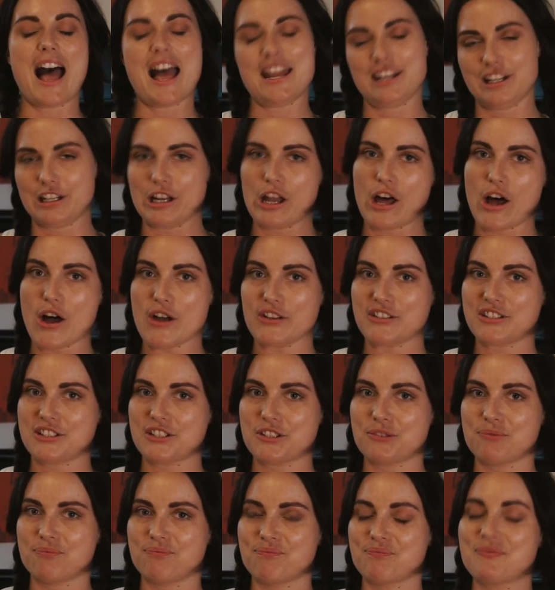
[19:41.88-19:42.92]
And
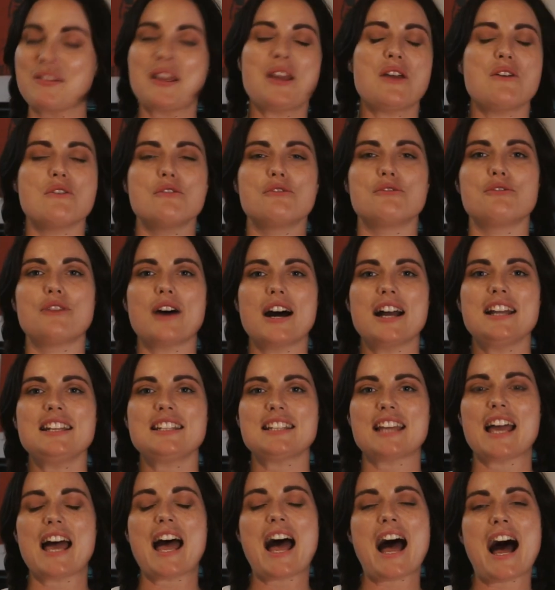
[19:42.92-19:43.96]
last, find
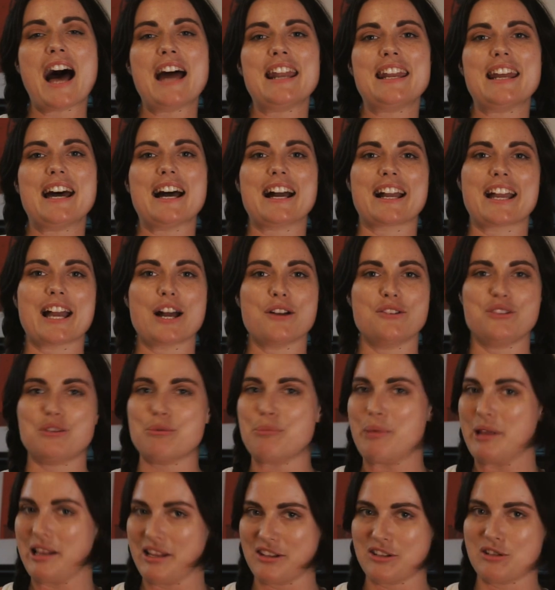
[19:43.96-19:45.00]
an
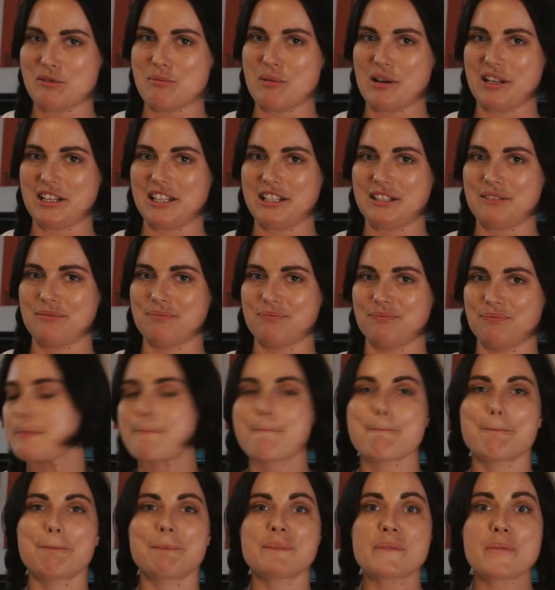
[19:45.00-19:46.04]
accountability buddy.
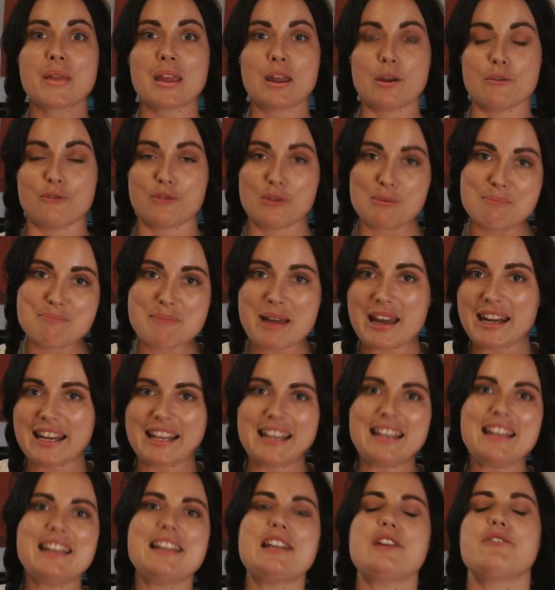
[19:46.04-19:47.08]
For
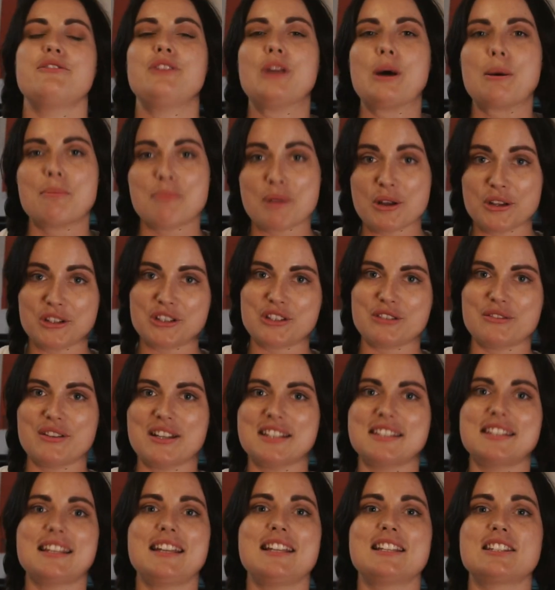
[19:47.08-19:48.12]
many, if not most of
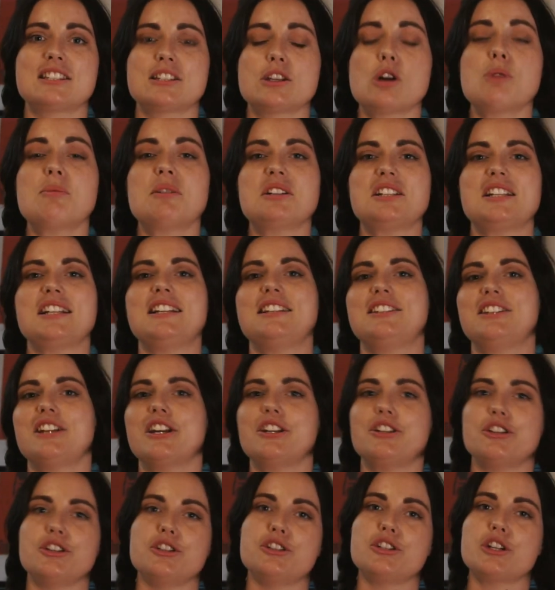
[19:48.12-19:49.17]
us, it's so much easier
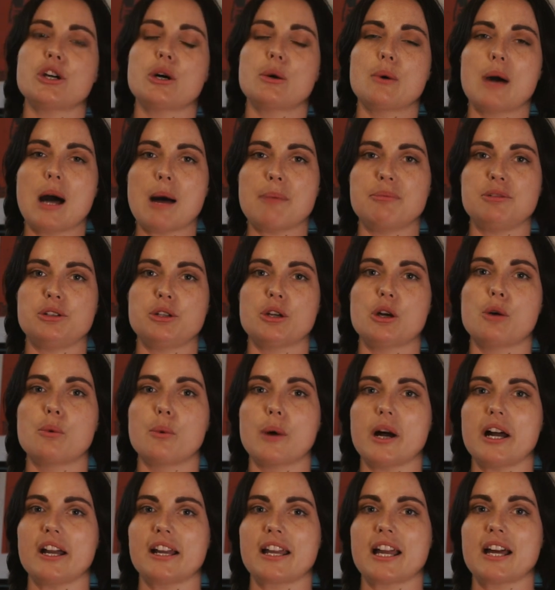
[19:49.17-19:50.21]
to show up to a
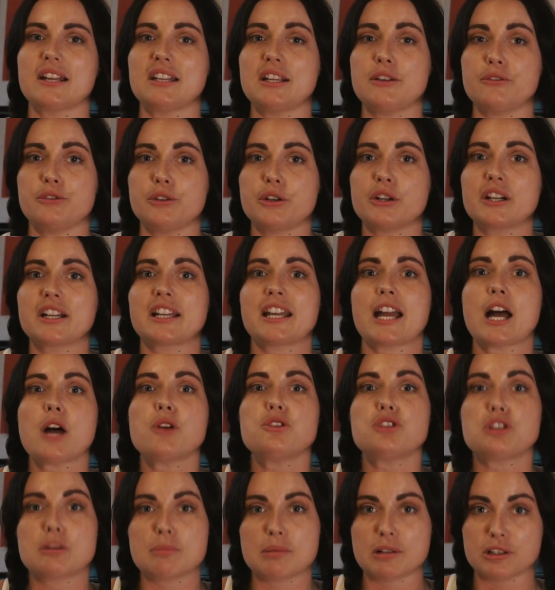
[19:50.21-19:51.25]
workout if you're
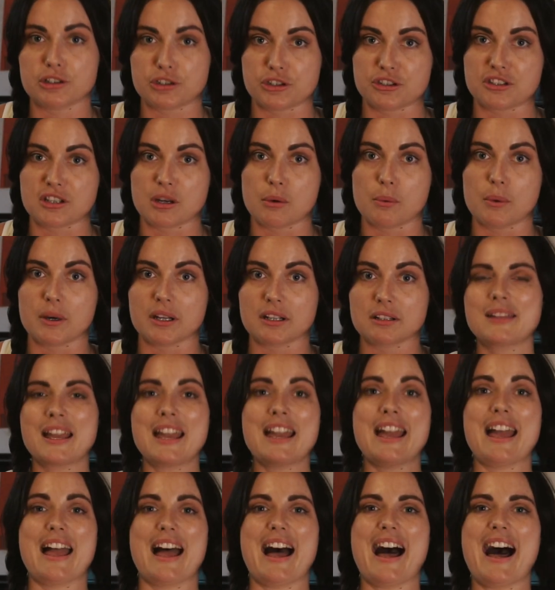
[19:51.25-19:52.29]
accountable to someone.
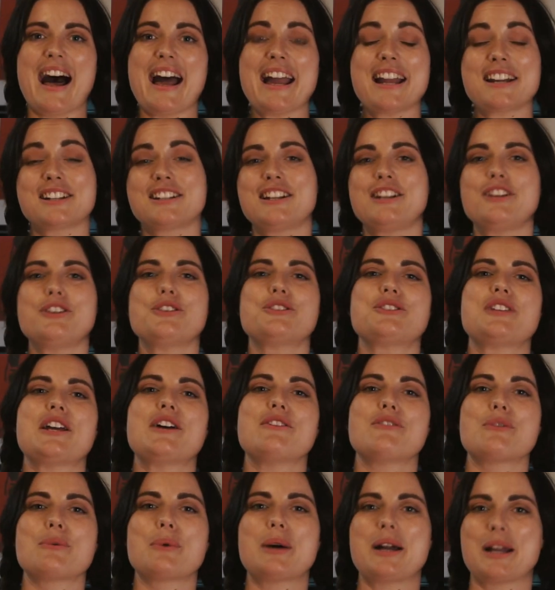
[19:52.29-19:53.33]
I actually used to
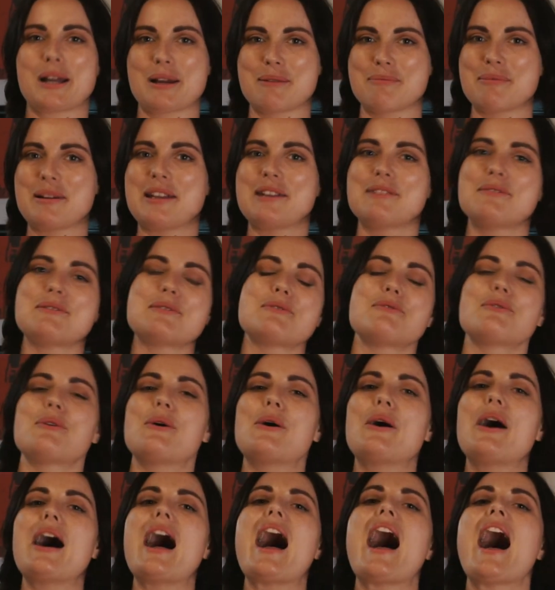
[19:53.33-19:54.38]
have a workout buddy
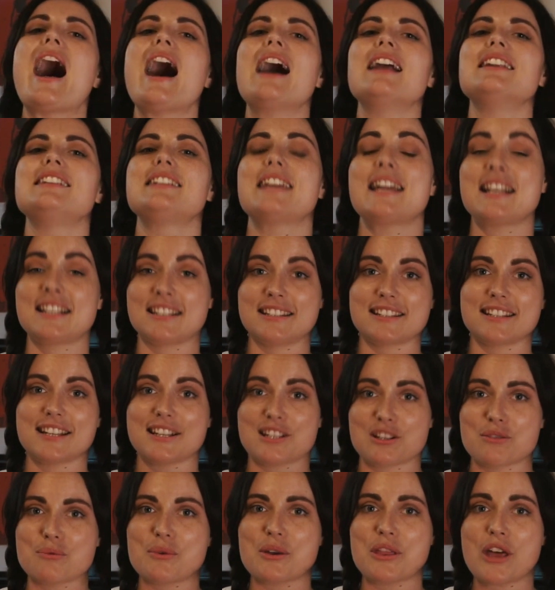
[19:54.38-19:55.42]
before, and
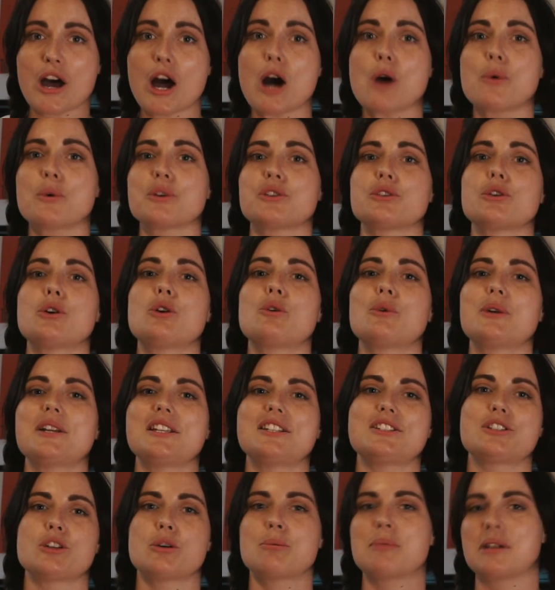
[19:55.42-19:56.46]
exercising with her was
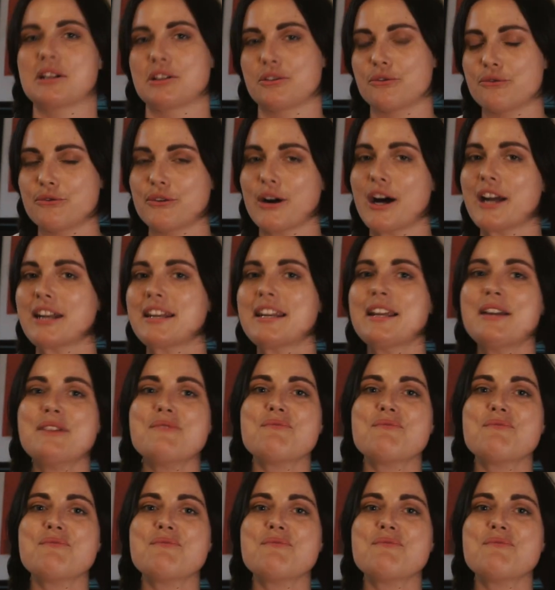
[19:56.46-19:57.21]
always so much fun,